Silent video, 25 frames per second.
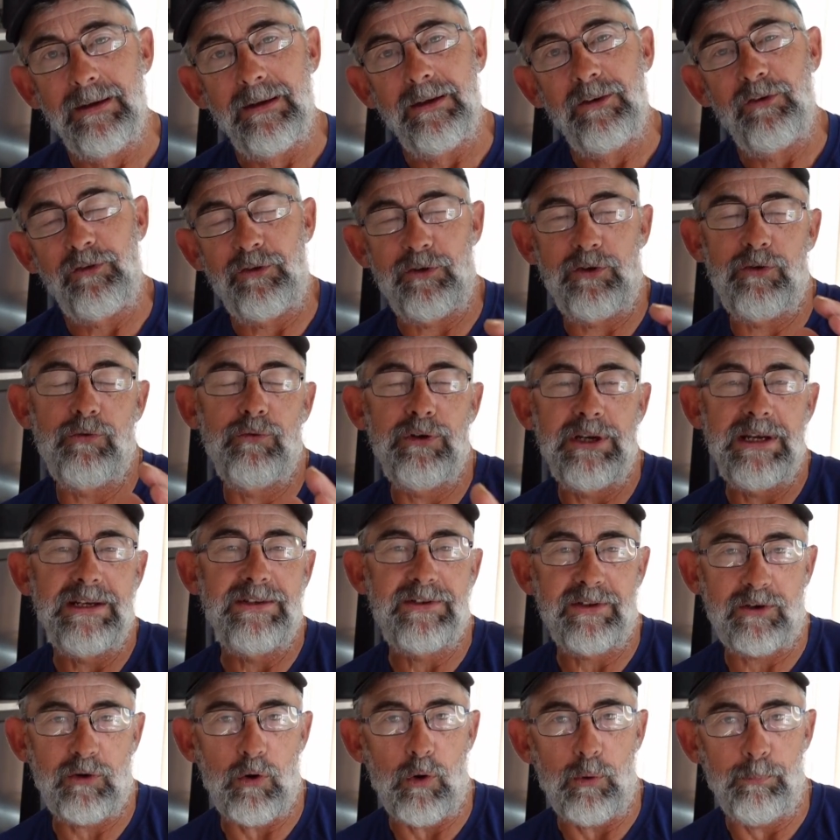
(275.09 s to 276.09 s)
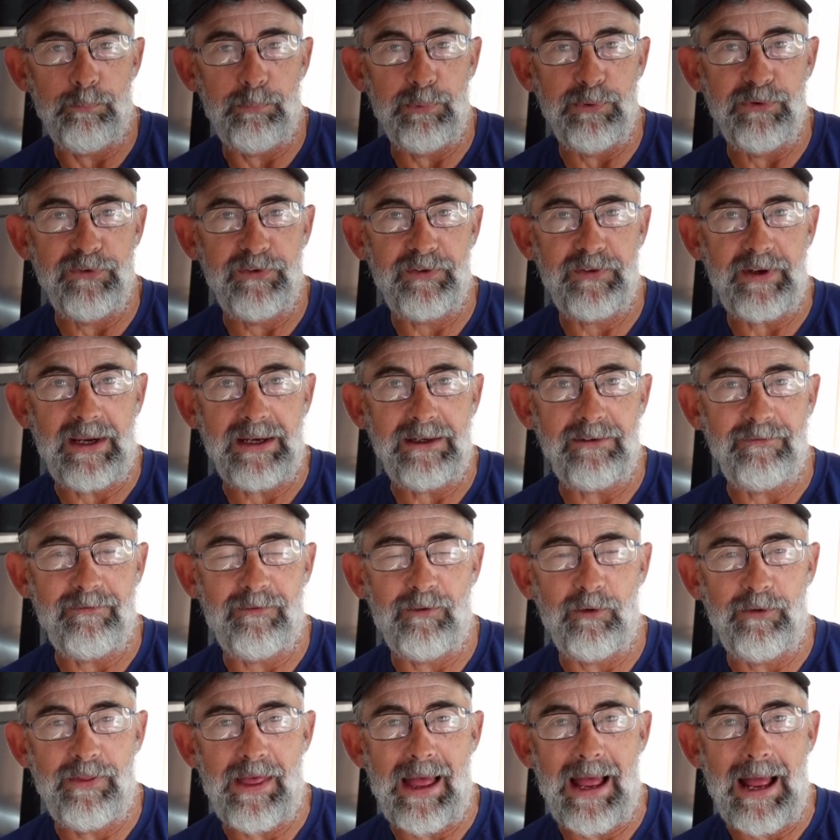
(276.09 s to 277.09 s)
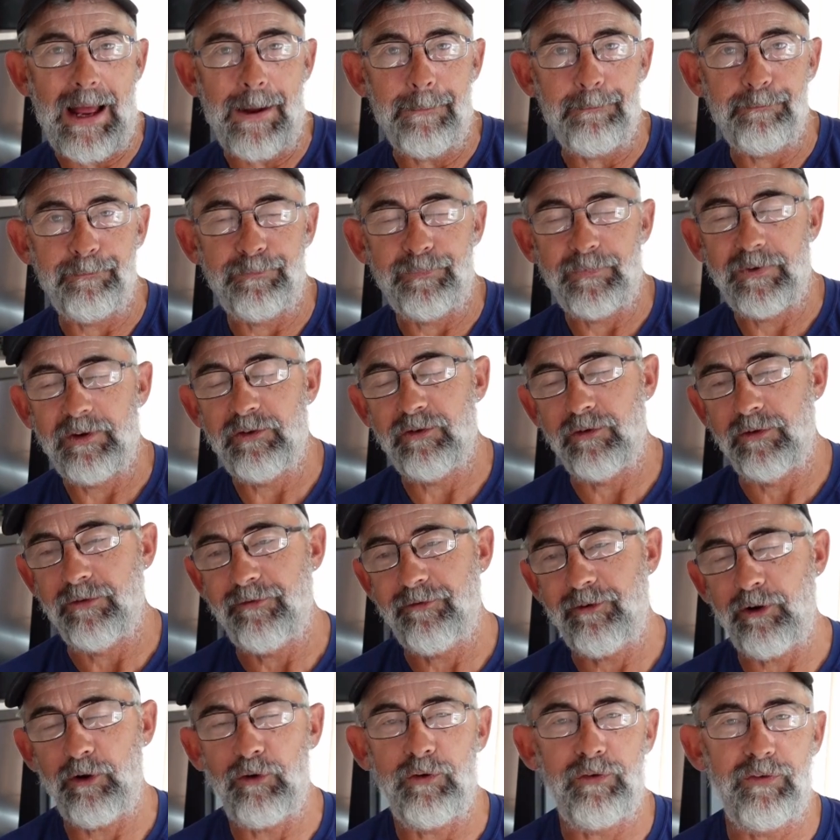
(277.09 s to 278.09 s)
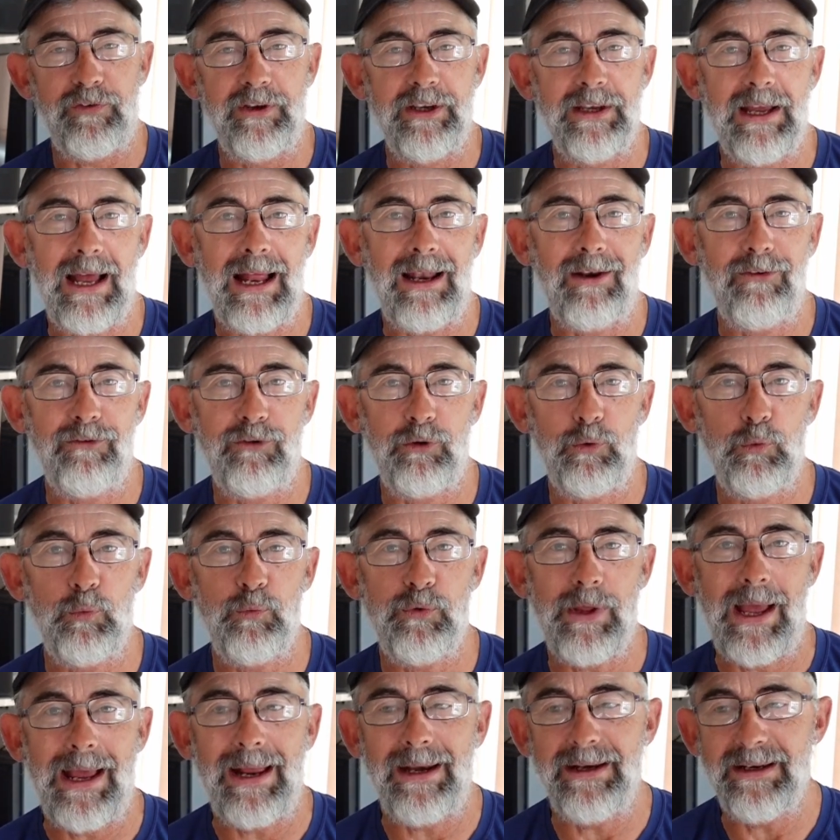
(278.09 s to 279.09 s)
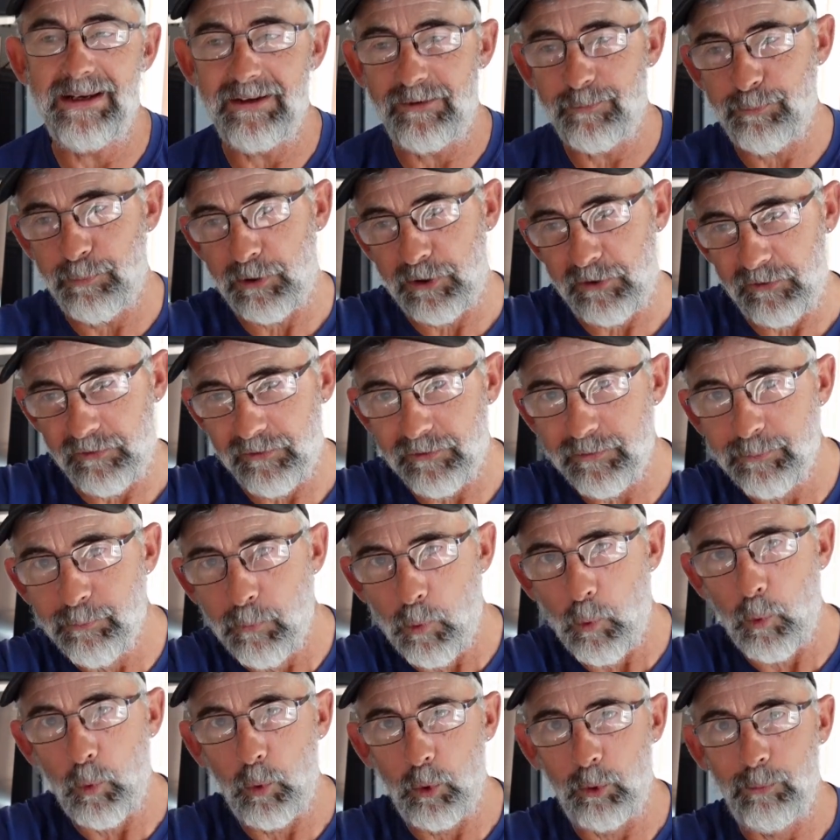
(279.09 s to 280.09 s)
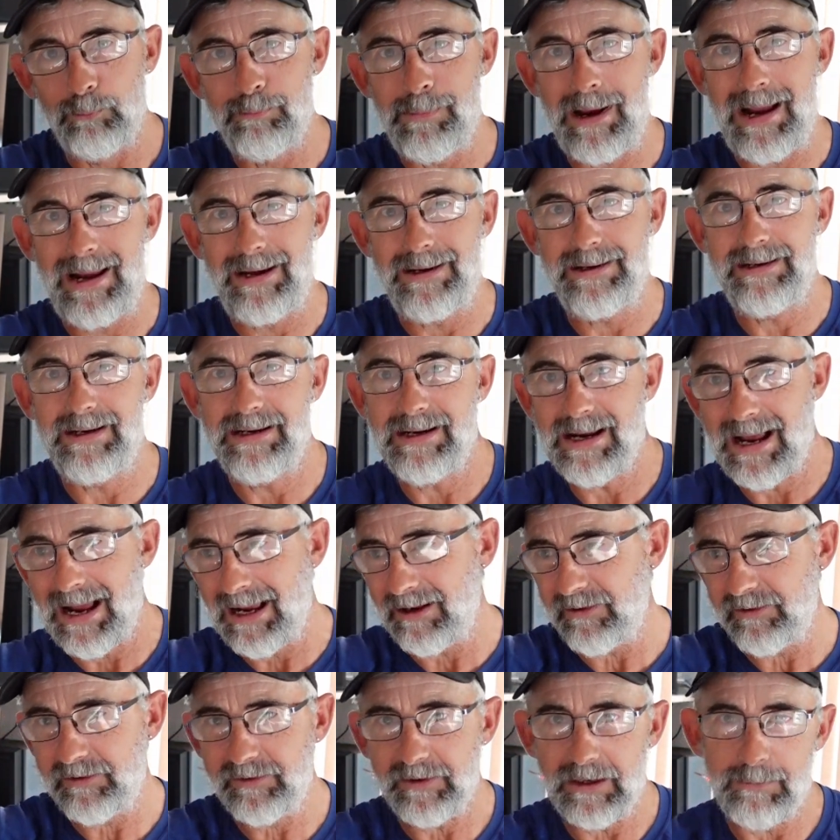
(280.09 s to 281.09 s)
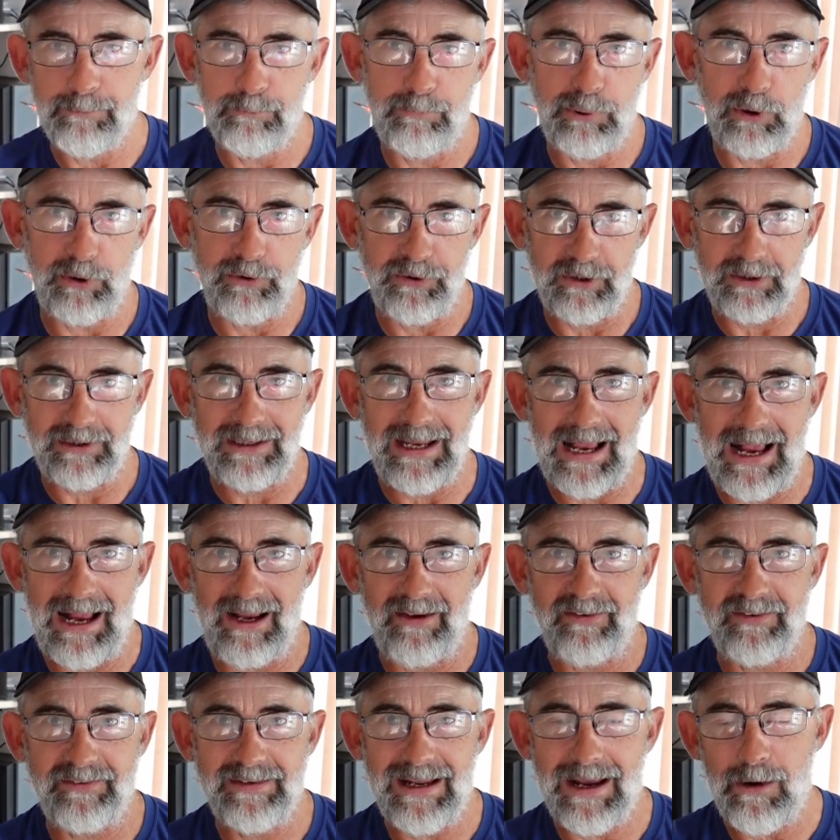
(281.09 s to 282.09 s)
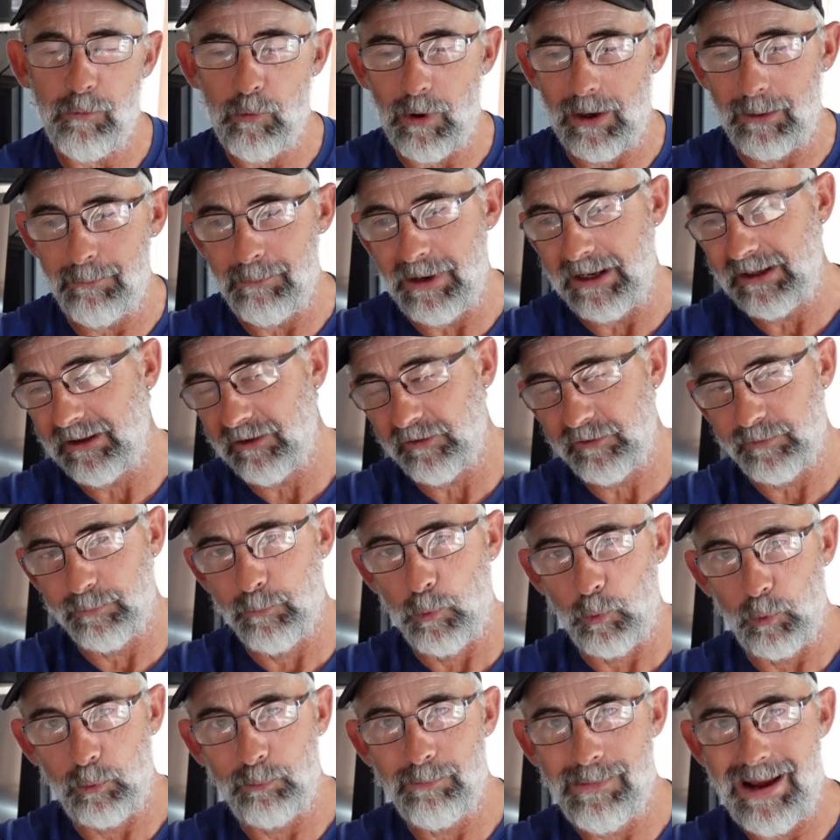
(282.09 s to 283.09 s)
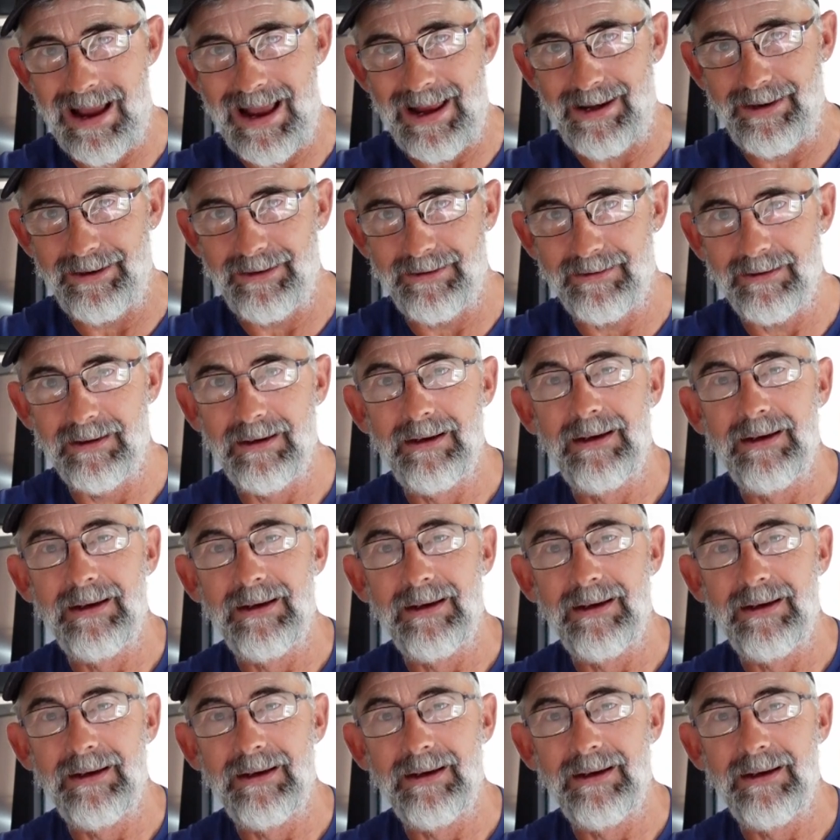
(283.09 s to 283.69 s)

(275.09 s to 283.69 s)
So you need to compensate for that. So the first thing I'll do then is put a small mend in. As I'm putting the cast out, I'll make a small mend,